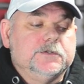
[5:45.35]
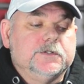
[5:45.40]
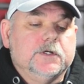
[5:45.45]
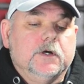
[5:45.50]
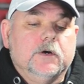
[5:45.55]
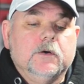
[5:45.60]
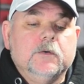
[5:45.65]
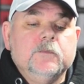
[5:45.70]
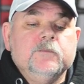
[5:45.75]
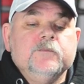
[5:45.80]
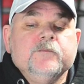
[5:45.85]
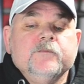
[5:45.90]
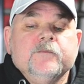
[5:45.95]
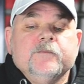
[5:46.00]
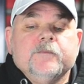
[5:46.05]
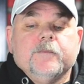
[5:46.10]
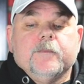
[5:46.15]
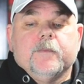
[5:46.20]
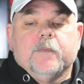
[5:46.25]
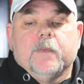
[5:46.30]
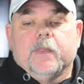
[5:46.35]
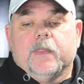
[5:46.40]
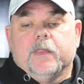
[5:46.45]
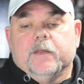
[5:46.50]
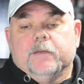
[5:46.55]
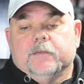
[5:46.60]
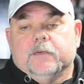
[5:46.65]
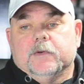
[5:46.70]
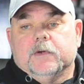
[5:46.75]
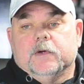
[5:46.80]
So
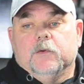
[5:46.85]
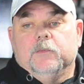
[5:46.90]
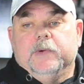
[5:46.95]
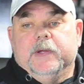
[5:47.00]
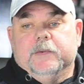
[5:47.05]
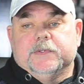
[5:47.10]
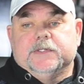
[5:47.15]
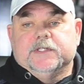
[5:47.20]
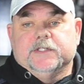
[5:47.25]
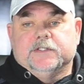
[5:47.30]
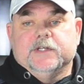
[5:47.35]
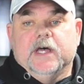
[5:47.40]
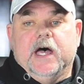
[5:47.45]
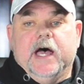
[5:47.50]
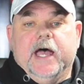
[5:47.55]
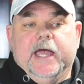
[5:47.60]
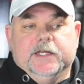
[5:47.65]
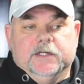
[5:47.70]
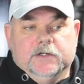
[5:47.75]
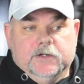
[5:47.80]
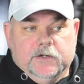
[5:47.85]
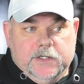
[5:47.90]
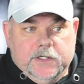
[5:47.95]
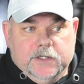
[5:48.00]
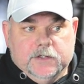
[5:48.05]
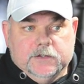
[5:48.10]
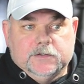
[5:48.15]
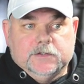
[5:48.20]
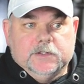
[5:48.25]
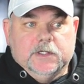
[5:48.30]
we would decide, you know,
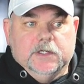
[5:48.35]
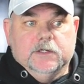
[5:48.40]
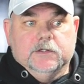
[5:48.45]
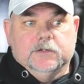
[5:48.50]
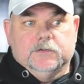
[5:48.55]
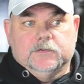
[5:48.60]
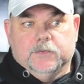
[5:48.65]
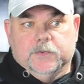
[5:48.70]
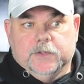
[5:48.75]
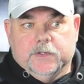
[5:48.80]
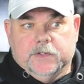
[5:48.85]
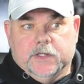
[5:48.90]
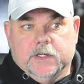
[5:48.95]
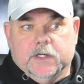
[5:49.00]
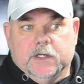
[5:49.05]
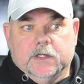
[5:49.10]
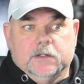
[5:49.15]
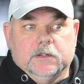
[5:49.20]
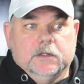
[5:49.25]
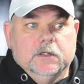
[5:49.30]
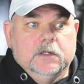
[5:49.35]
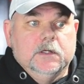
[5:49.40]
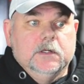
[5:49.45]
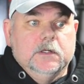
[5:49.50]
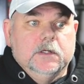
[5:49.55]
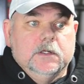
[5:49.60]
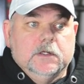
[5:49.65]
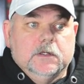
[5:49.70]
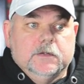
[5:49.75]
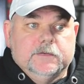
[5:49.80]
here's where the
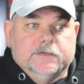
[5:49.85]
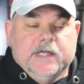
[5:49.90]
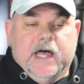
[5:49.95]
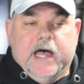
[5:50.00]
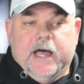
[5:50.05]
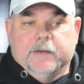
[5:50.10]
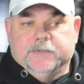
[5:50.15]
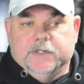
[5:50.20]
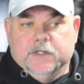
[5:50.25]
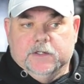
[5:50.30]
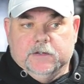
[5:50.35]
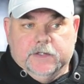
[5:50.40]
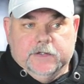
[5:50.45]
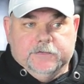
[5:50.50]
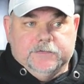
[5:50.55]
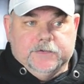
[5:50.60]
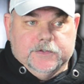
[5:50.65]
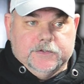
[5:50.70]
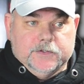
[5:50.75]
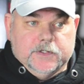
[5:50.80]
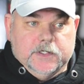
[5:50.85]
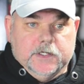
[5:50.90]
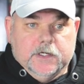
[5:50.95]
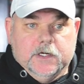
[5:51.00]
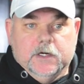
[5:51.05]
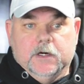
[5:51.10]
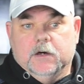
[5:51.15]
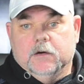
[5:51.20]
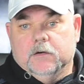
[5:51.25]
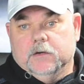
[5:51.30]
top tier lifters are going to
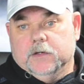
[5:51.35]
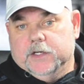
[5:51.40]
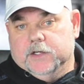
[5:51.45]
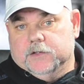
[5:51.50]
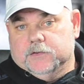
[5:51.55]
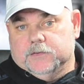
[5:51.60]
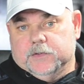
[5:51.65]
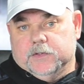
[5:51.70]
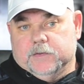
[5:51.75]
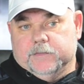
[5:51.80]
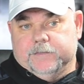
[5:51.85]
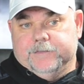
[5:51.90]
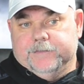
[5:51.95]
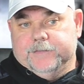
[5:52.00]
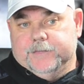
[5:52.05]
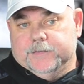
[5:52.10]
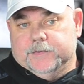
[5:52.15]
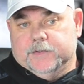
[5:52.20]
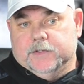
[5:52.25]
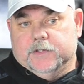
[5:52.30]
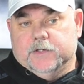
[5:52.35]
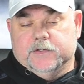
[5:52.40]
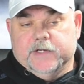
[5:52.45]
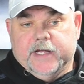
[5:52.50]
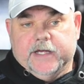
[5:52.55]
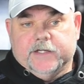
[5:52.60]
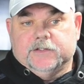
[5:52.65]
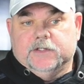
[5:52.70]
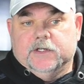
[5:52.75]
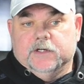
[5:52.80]
go. Here's where the, you know,
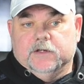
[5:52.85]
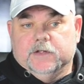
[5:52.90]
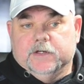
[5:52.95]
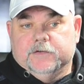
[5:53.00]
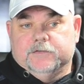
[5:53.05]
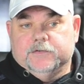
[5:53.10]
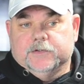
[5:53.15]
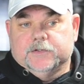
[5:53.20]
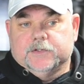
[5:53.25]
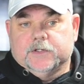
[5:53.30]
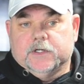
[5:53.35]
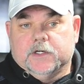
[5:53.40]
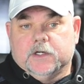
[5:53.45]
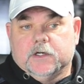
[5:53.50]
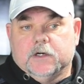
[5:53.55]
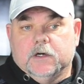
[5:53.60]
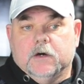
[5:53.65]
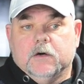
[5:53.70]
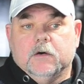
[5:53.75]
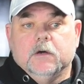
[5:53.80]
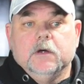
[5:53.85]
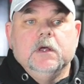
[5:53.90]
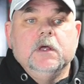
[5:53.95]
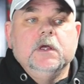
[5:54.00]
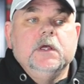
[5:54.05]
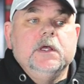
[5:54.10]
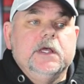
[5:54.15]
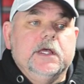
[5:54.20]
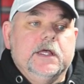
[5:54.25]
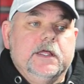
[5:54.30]
next tier lifters are going to go.
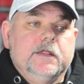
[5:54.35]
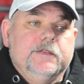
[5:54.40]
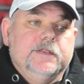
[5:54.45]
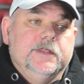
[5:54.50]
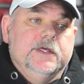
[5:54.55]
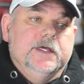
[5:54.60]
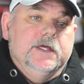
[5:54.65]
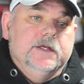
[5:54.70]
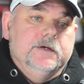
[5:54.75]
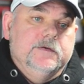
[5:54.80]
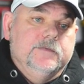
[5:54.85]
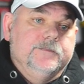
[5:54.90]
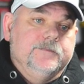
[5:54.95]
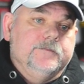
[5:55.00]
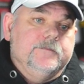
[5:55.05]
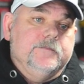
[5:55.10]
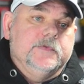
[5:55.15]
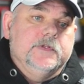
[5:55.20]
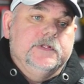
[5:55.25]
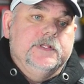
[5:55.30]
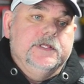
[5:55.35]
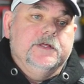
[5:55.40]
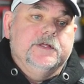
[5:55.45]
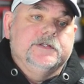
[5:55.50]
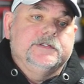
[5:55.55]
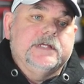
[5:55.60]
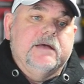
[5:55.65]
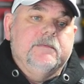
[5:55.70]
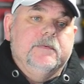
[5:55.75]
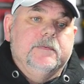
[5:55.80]
And then the
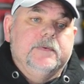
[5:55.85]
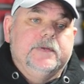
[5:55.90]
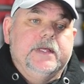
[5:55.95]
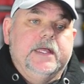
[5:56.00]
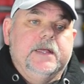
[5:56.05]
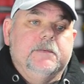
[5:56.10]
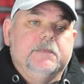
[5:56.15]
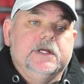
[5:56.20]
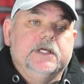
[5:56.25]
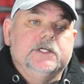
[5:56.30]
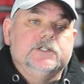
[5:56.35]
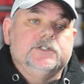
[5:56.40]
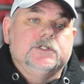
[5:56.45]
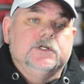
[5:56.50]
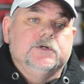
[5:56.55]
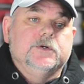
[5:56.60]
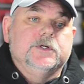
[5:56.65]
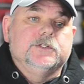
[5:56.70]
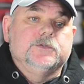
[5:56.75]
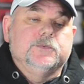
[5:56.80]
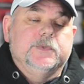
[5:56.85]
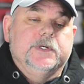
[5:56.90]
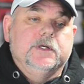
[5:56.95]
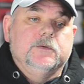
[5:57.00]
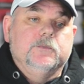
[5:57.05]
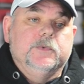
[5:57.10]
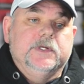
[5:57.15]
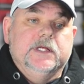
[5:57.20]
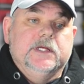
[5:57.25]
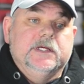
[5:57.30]
only time it became an issue is
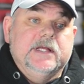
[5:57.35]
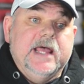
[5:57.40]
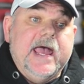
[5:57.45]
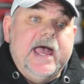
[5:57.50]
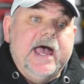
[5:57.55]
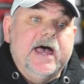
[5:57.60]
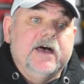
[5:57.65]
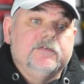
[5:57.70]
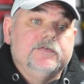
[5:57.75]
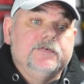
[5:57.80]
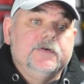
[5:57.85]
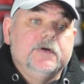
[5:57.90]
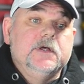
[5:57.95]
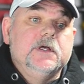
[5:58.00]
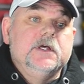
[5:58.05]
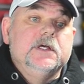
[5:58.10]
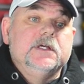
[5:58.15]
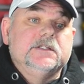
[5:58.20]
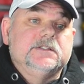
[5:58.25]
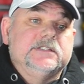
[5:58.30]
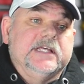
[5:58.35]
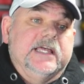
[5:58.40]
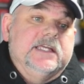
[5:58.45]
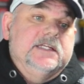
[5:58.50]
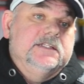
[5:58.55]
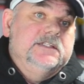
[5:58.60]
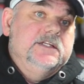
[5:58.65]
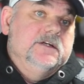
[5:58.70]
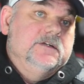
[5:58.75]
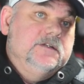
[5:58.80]
when we didn't have
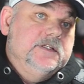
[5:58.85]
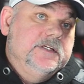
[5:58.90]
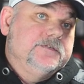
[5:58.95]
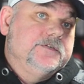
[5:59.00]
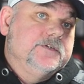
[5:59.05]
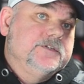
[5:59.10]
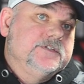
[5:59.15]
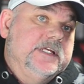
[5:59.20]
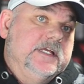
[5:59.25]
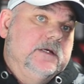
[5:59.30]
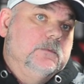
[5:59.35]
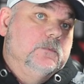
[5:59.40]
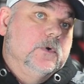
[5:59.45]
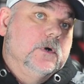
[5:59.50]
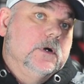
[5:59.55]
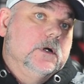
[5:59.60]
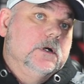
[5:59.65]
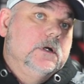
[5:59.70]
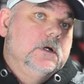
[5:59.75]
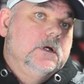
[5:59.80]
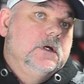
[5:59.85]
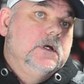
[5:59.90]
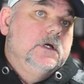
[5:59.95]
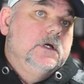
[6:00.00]
second tier lifters anymore.